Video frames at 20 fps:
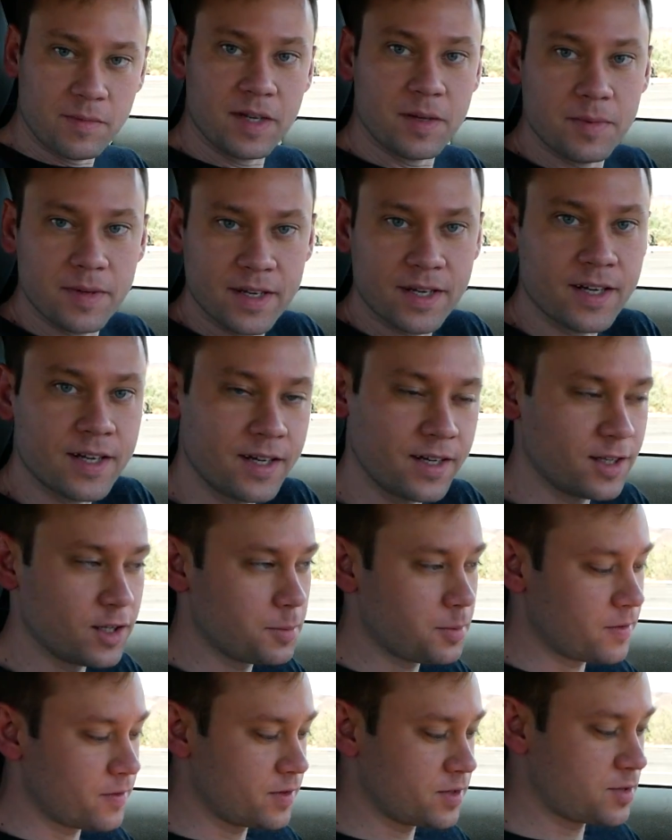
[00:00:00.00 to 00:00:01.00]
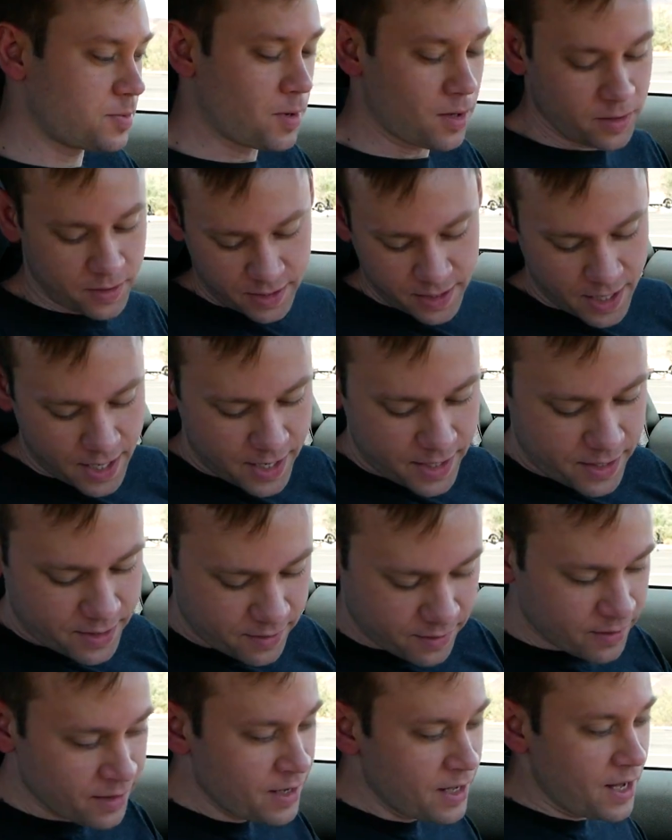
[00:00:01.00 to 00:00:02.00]
me being a little bit of a smaller guy
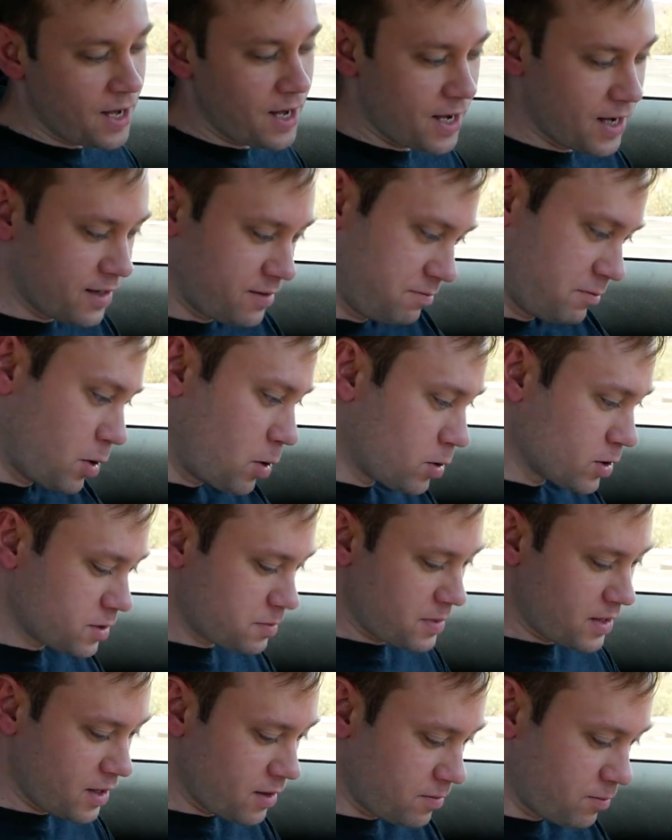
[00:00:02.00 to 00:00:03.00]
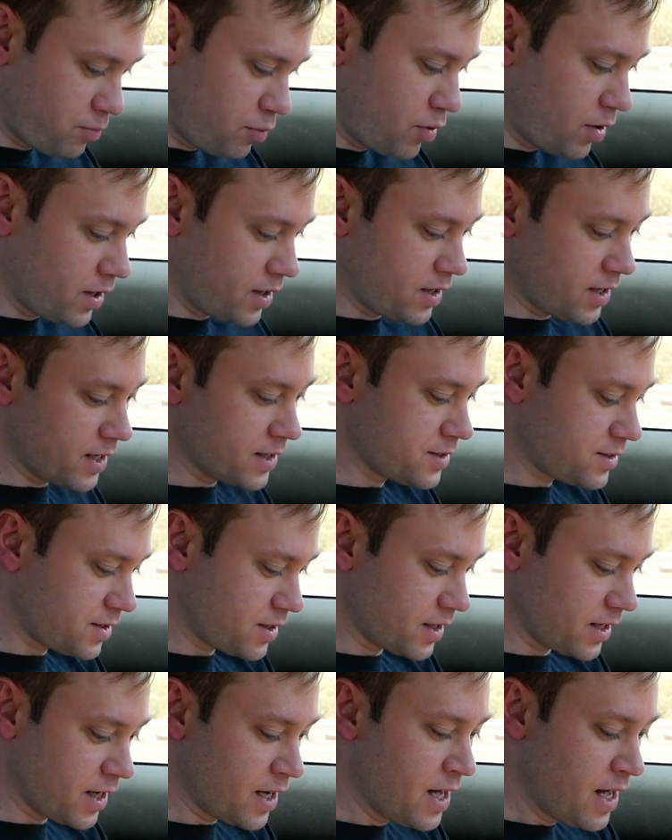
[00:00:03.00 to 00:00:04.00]
here, uh, holds me in pretty
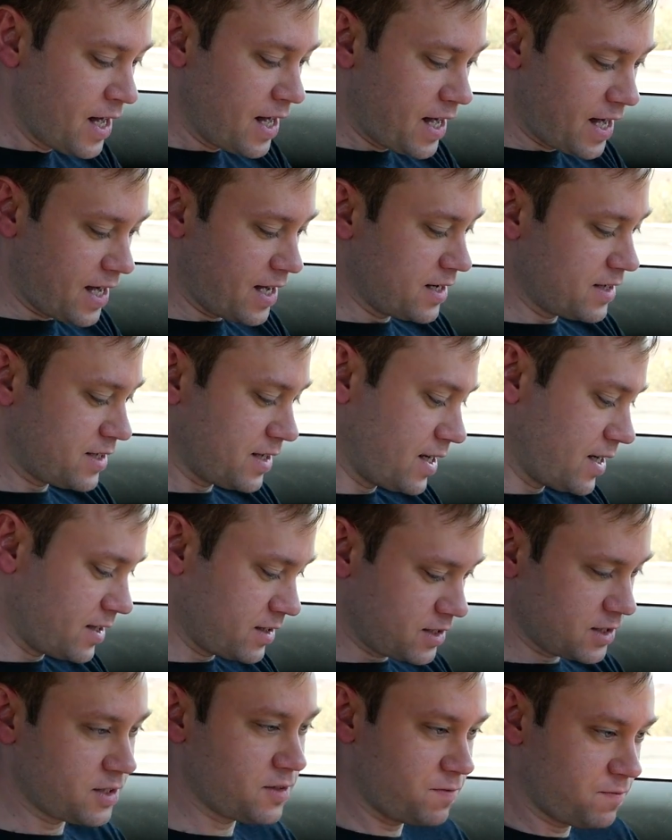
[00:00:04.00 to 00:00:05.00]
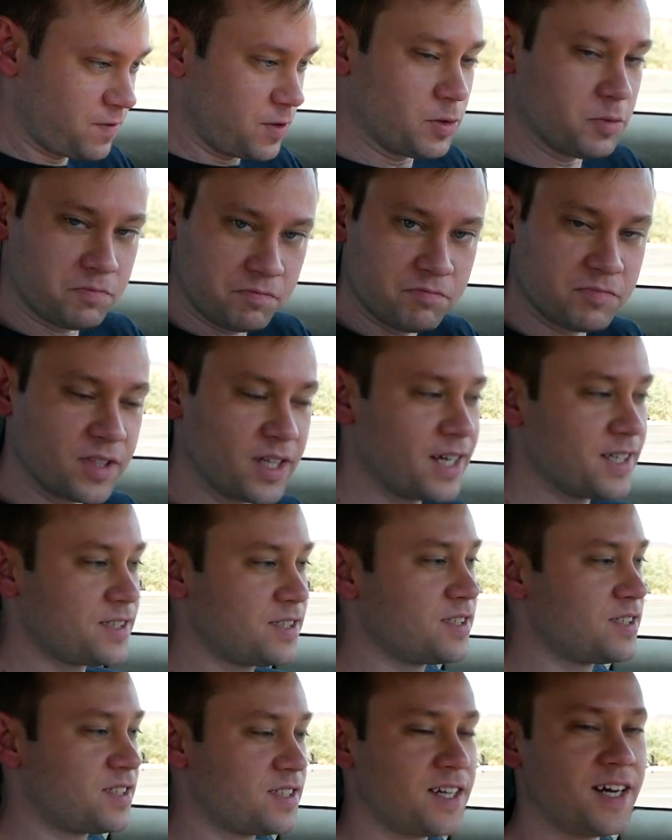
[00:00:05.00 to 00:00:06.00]
nicely and uh, just feel nice
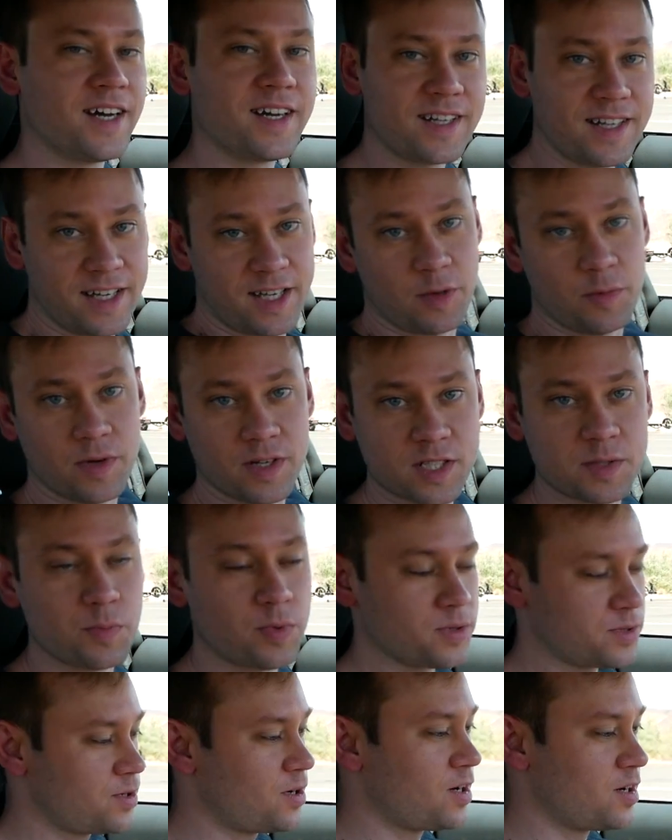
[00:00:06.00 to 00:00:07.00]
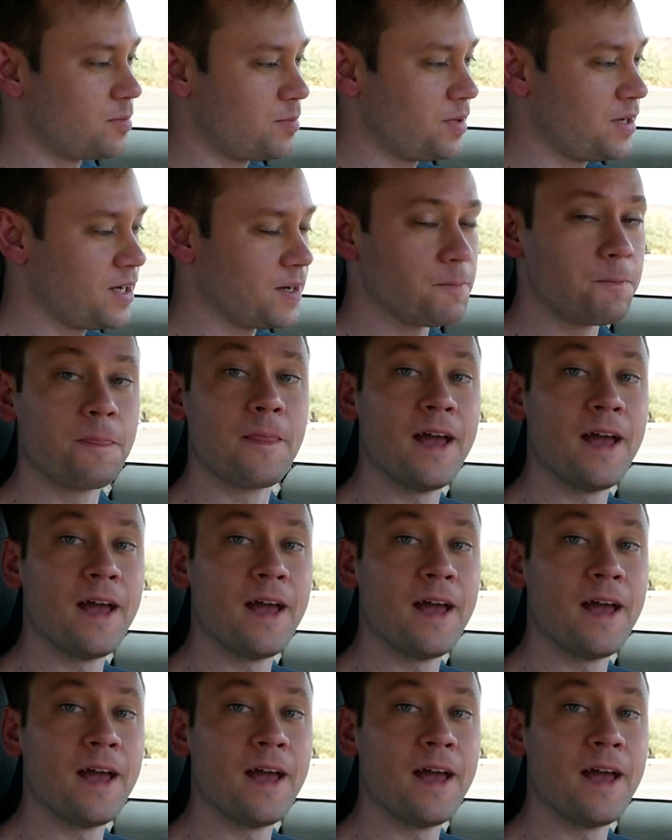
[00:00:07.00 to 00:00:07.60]
and snug like you want a sports car to be.